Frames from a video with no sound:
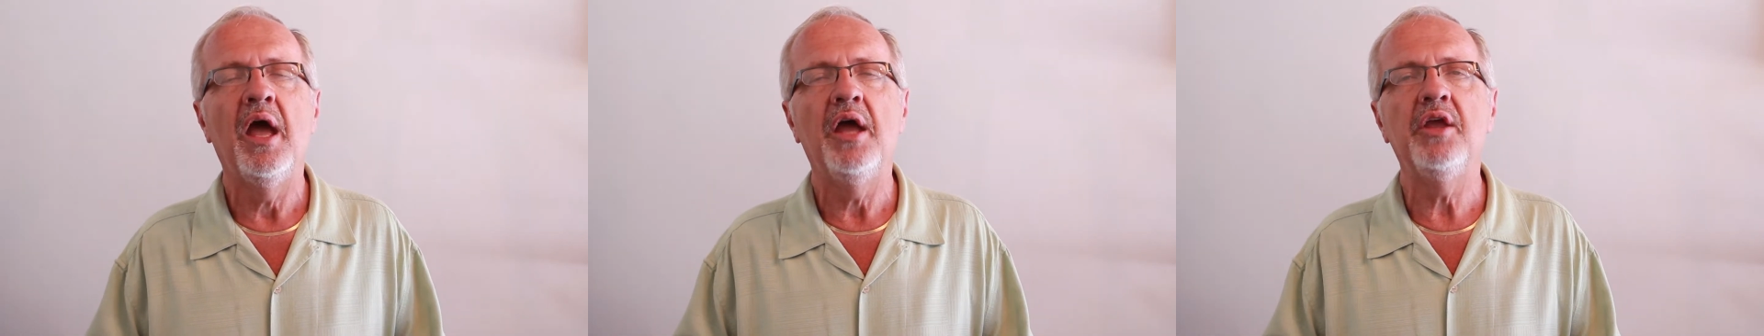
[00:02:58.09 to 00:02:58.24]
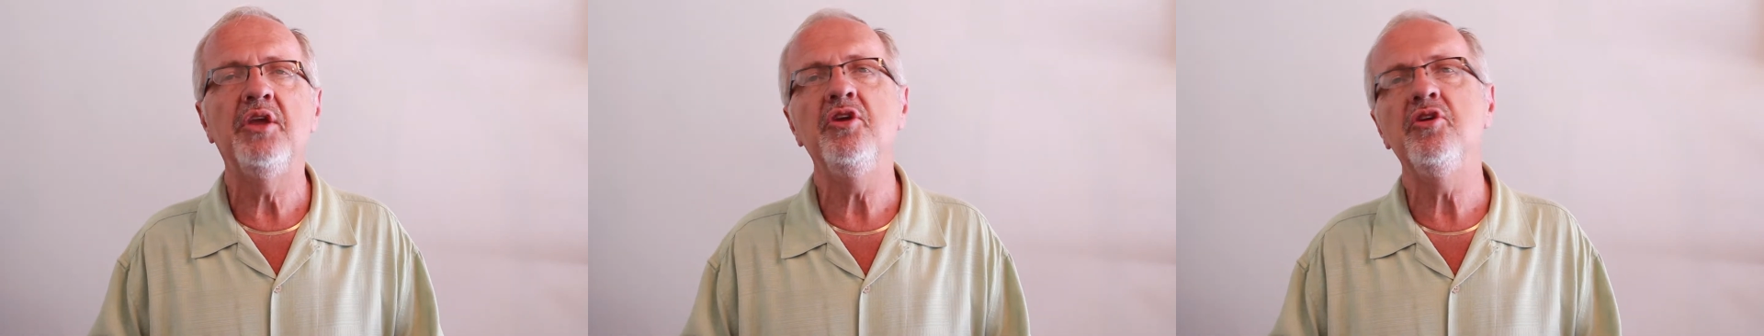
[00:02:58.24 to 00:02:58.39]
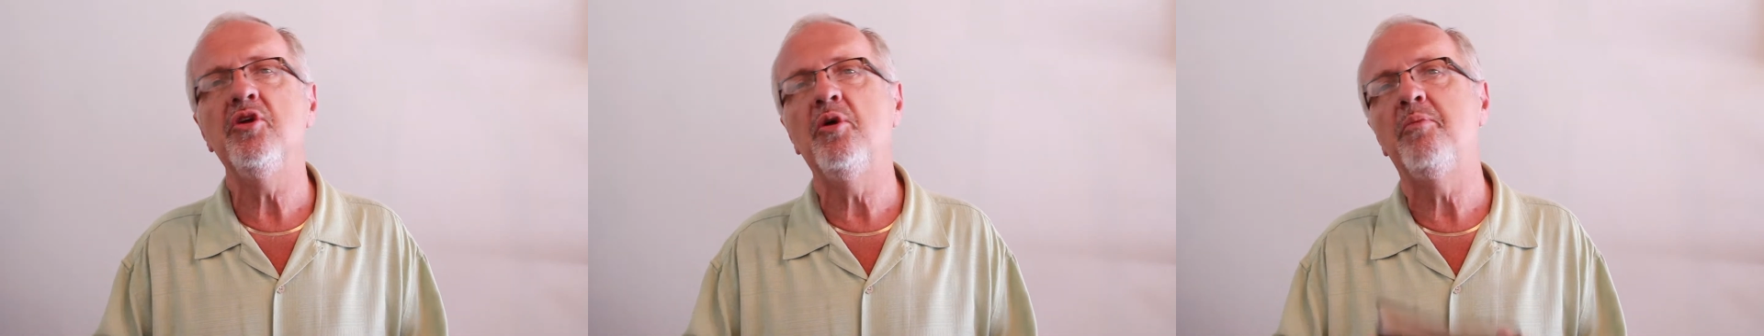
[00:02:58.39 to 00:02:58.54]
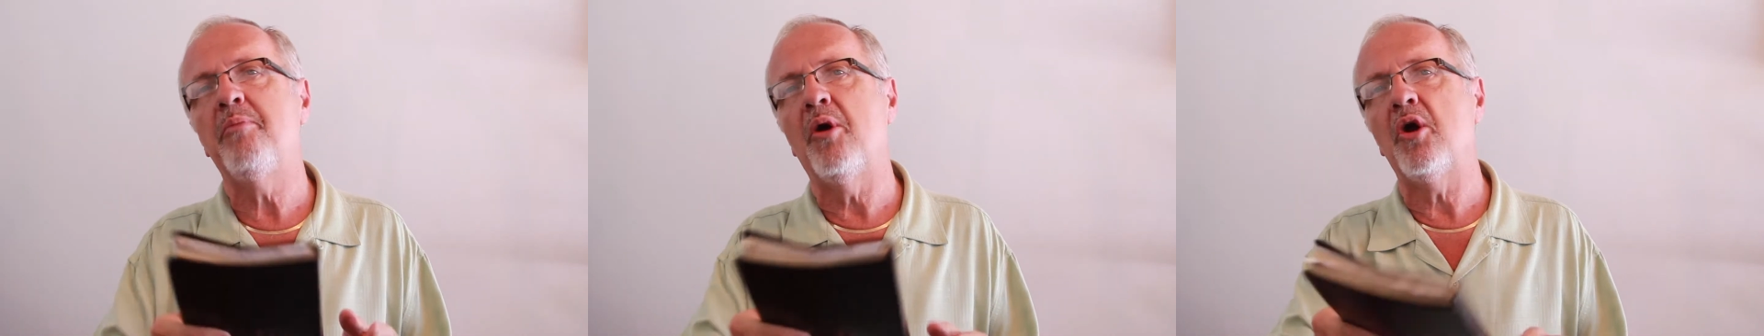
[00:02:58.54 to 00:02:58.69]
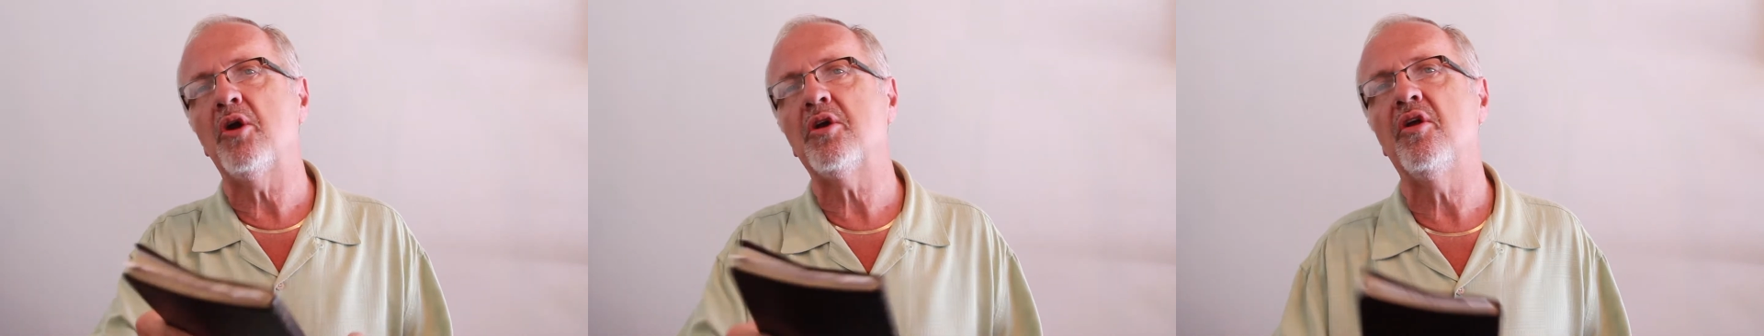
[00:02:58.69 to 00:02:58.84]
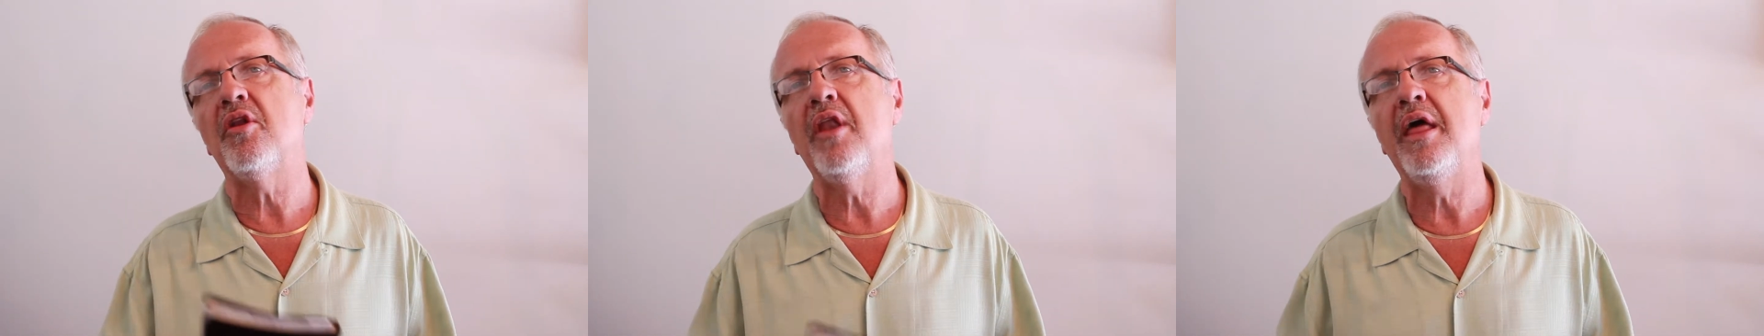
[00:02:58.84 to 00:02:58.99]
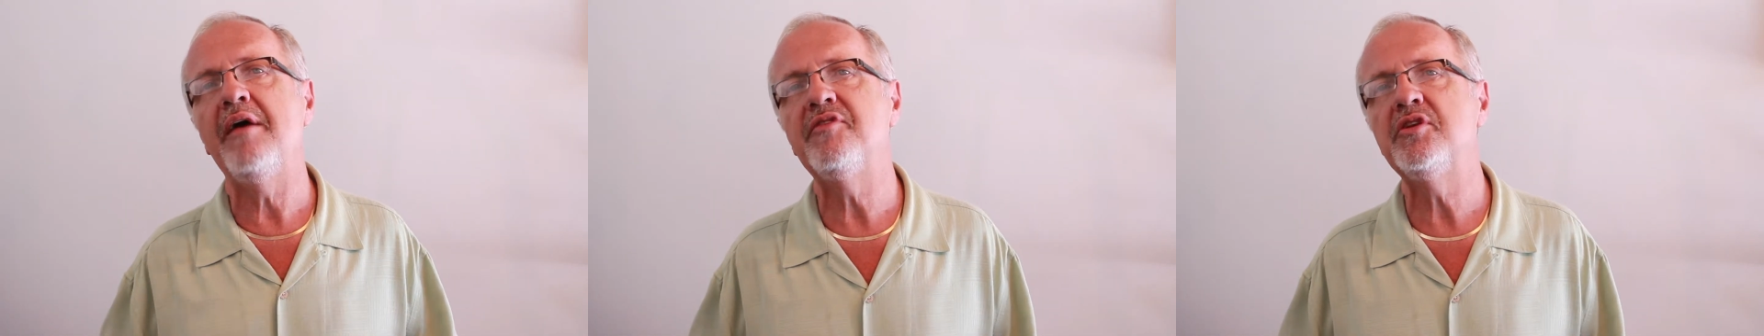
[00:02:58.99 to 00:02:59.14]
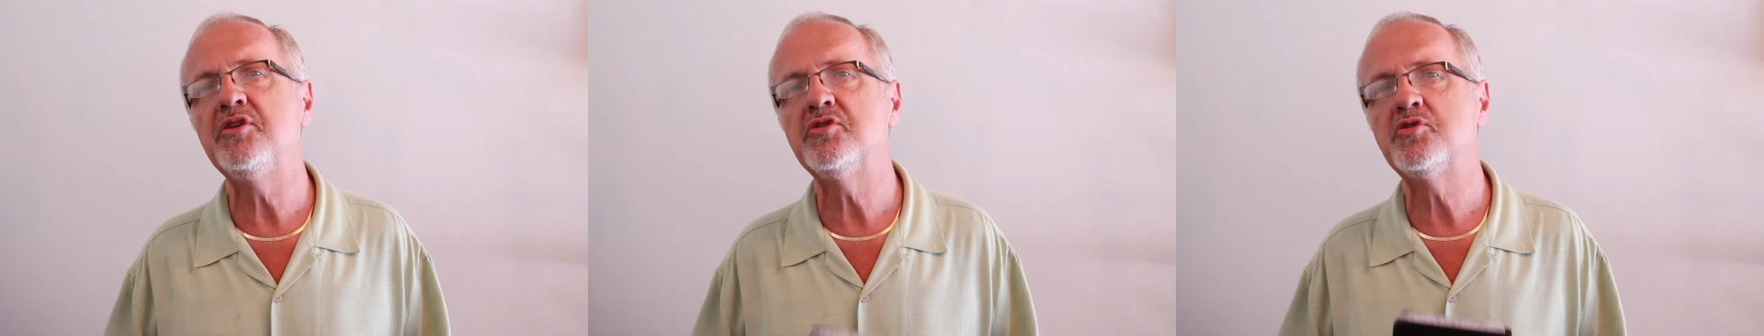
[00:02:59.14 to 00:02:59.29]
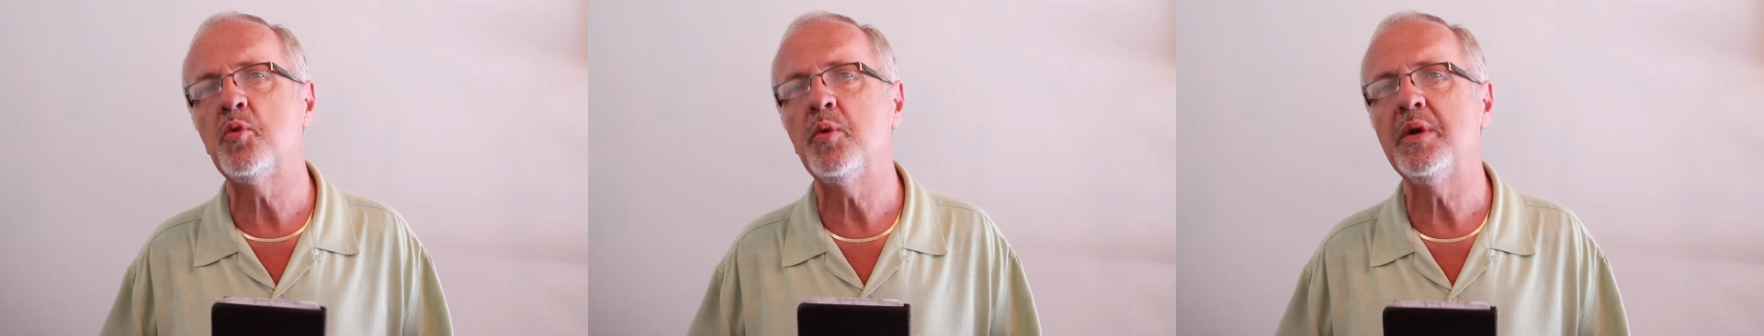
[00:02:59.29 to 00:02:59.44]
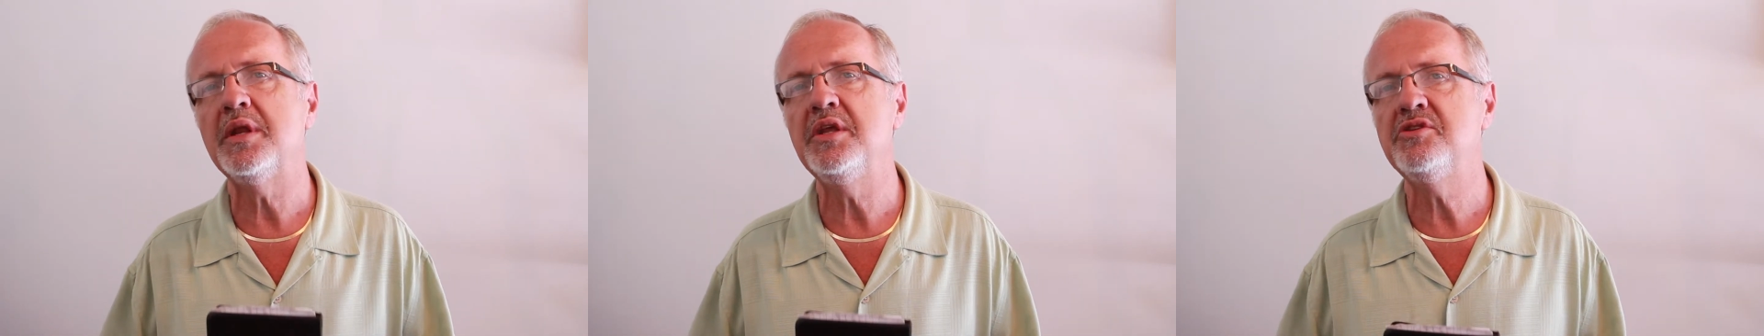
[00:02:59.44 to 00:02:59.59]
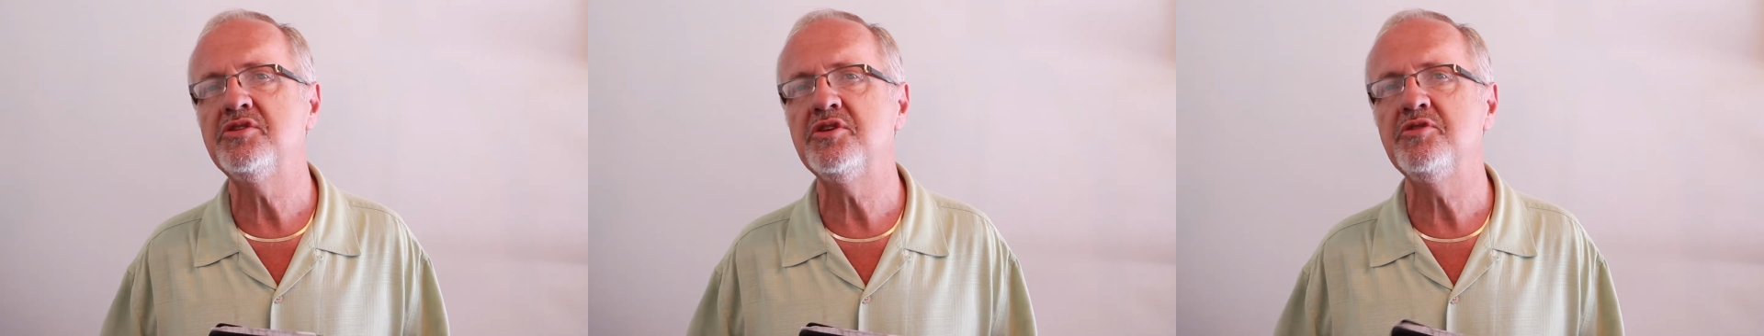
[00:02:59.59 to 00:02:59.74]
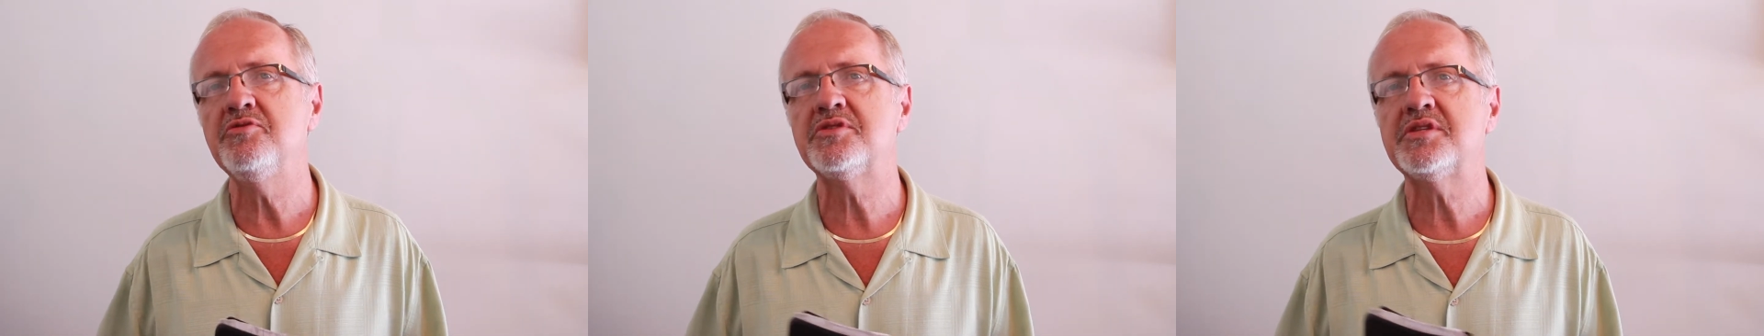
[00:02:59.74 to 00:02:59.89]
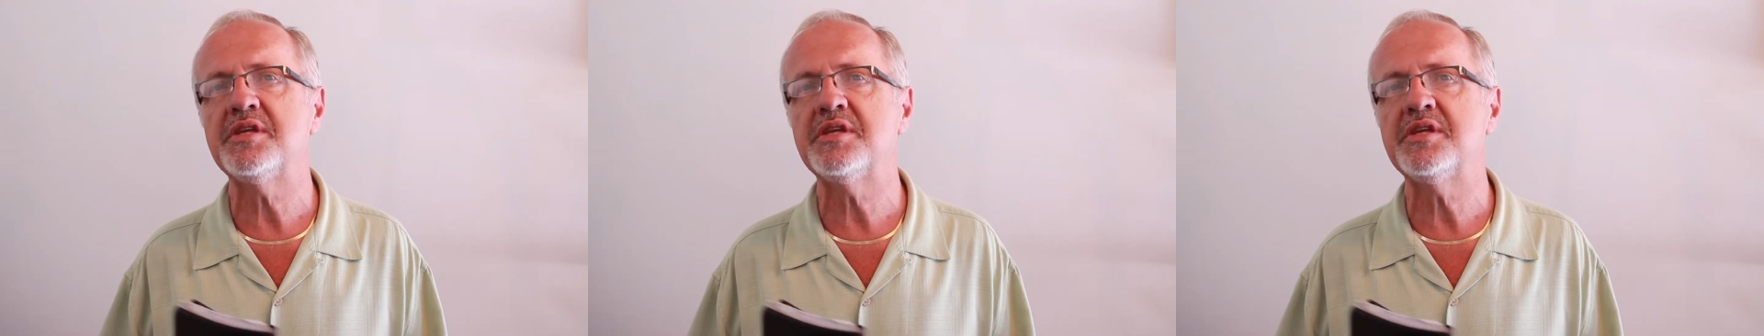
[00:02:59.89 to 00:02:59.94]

And you know, Mark 11 22